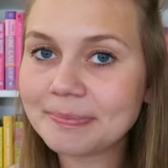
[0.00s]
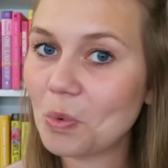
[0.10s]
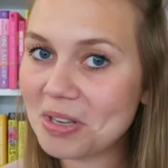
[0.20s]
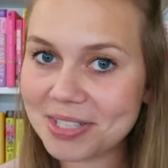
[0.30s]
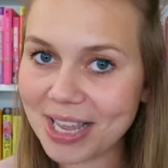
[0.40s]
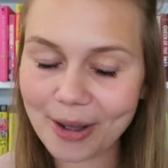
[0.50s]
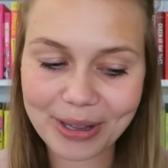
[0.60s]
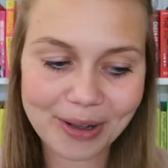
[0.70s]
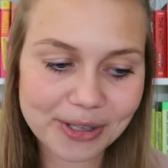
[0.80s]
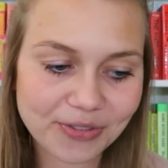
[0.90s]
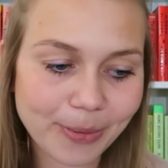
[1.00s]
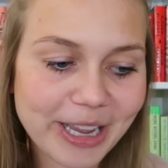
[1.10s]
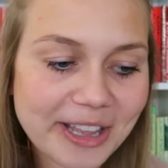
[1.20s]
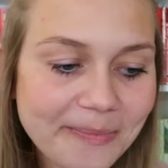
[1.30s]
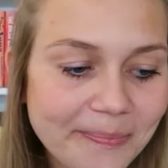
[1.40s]
We'll see how it goes for
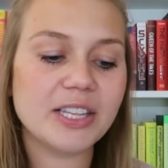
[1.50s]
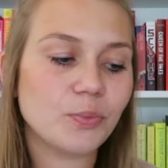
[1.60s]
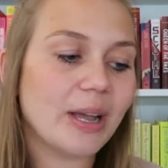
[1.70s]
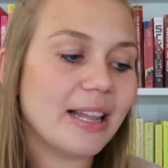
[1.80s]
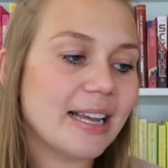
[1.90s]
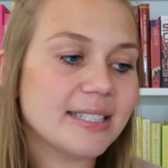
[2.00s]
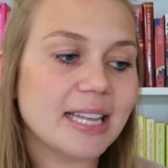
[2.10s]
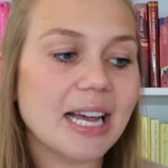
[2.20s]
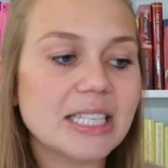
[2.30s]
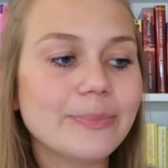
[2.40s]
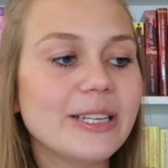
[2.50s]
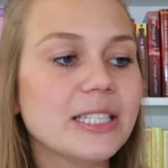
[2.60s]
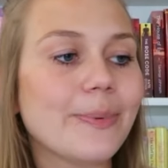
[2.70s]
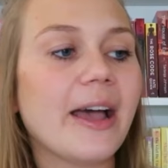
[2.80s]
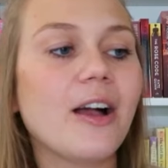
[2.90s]
me. As well as The
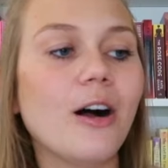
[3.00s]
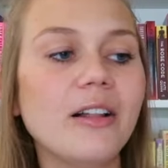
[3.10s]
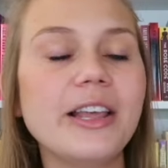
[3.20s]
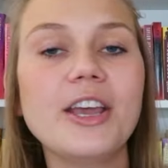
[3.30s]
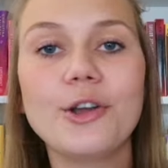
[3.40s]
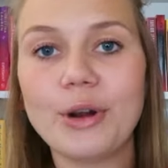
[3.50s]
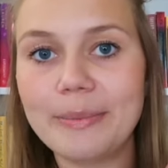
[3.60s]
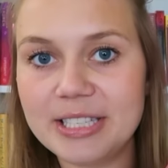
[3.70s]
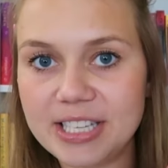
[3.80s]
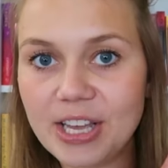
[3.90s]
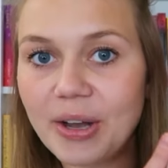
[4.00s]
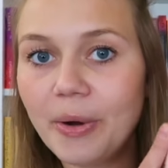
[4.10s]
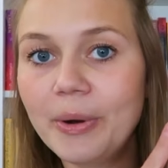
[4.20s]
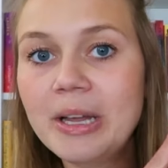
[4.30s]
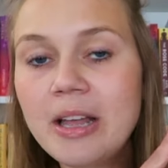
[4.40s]
Husbands by Holly Gramazio,